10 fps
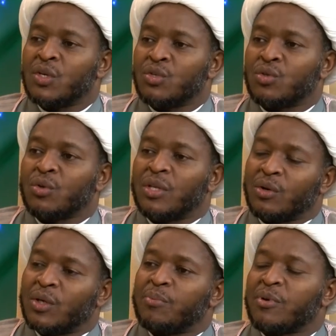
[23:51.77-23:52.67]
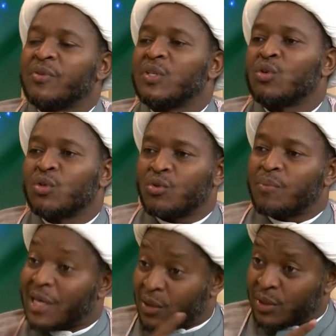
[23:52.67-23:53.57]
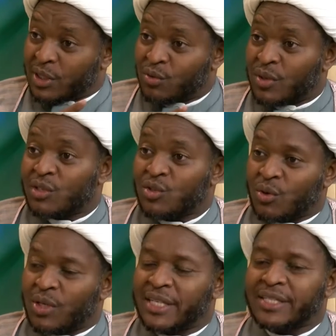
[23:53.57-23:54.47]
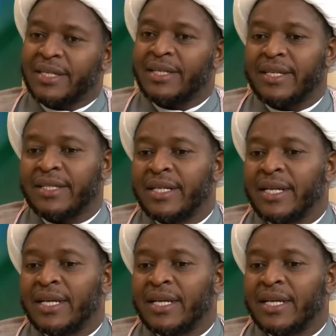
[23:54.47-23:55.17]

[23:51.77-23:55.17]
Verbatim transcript: So the Holy Prophet talked to him. According to this scholar, he said that,